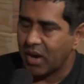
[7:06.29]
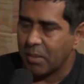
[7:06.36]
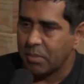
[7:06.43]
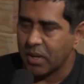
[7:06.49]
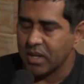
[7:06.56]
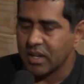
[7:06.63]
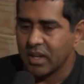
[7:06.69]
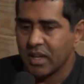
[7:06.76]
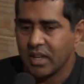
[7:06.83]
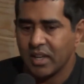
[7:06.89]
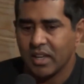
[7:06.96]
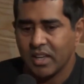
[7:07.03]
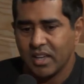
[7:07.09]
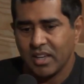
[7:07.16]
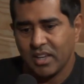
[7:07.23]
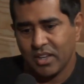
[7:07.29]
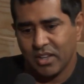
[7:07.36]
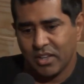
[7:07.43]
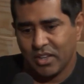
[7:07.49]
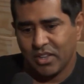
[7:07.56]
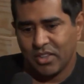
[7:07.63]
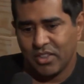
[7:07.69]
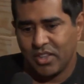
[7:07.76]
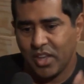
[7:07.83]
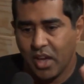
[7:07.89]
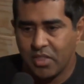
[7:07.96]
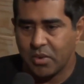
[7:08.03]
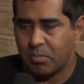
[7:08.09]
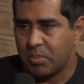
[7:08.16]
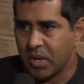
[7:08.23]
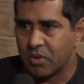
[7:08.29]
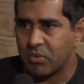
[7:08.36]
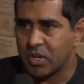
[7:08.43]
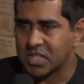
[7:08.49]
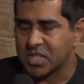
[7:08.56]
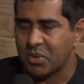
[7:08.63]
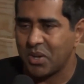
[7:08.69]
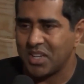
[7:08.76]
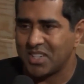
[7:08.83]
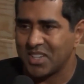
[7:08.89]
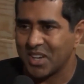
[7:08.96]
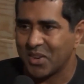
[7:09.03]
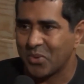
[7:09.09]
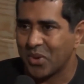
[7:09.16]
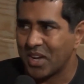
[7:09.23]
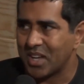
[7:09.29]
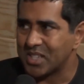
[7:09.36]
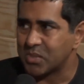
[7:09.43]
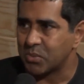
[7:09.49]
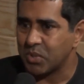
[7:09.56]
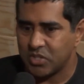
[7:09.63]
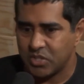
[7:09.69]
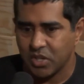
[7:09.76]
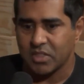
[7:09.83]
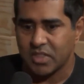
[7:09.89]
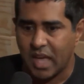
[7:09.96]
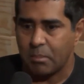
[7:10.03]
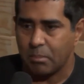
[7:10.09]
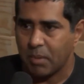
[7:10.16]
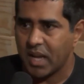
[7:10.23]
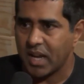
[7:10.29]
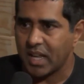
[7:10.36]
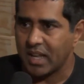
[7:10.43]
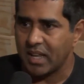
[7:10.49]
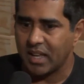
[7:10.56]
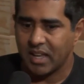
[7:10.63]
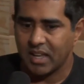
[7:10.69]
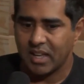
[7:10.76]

But the other big risk we took was we took that money